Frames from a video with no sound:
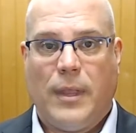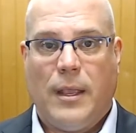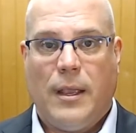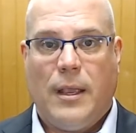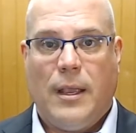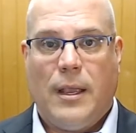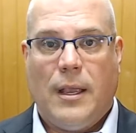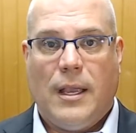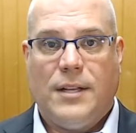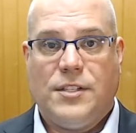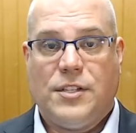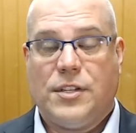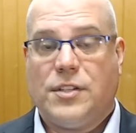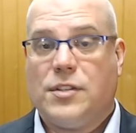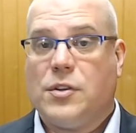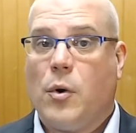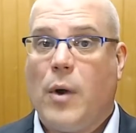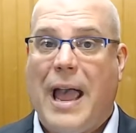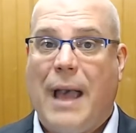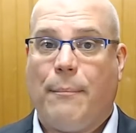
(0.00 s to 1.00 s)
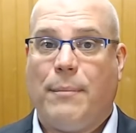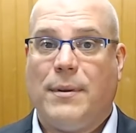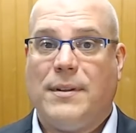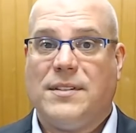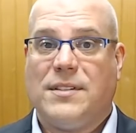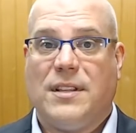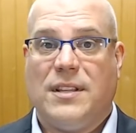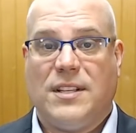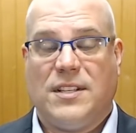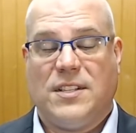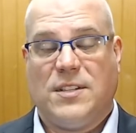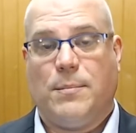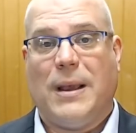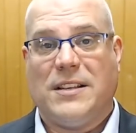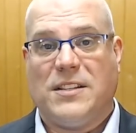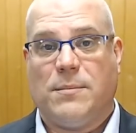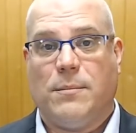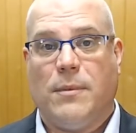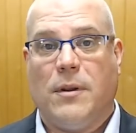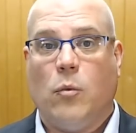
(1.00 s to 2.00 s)
It just so happens that this
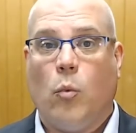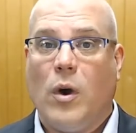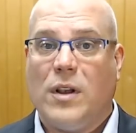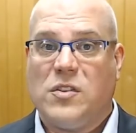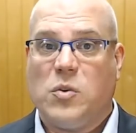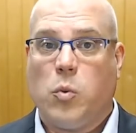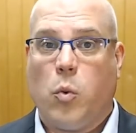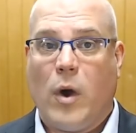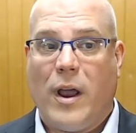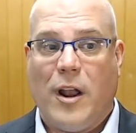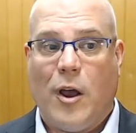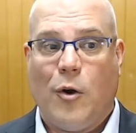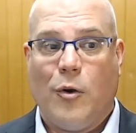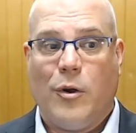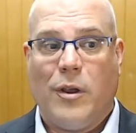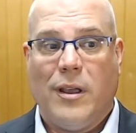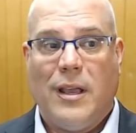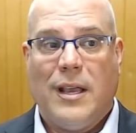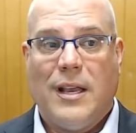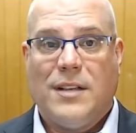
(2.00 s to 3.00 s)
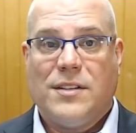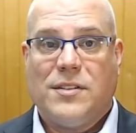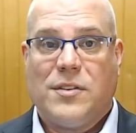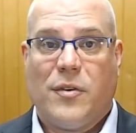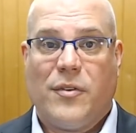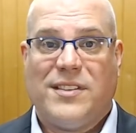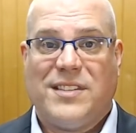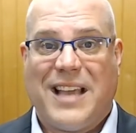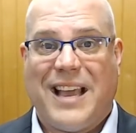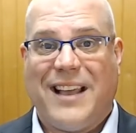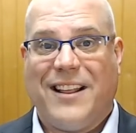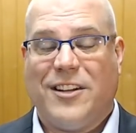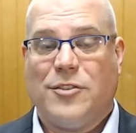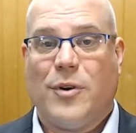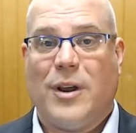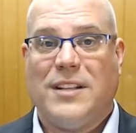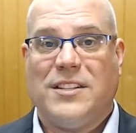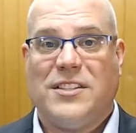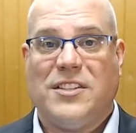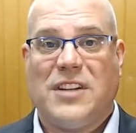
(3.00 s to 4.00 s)
specimen was white oak, so the
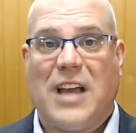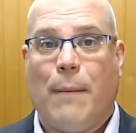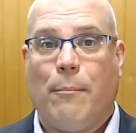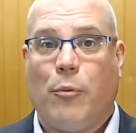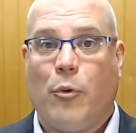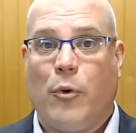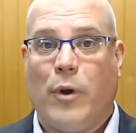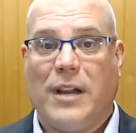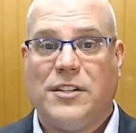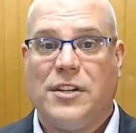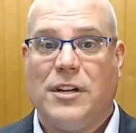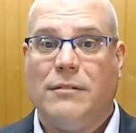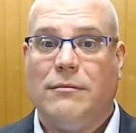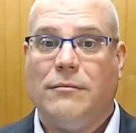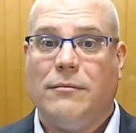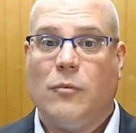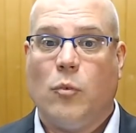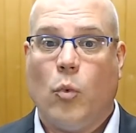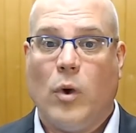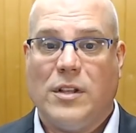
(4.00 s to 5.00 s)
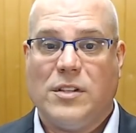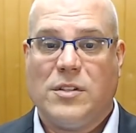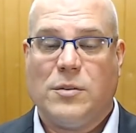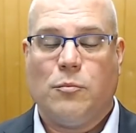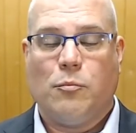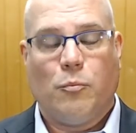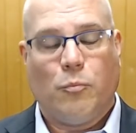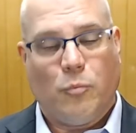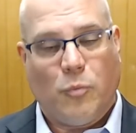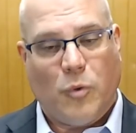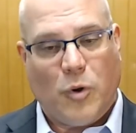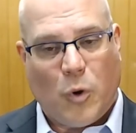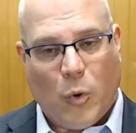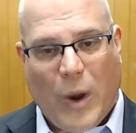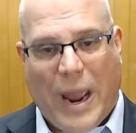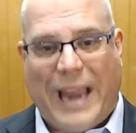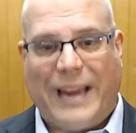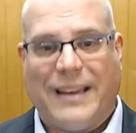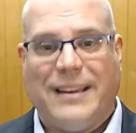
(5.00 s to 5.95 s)
XyloTron's top prediction was correct.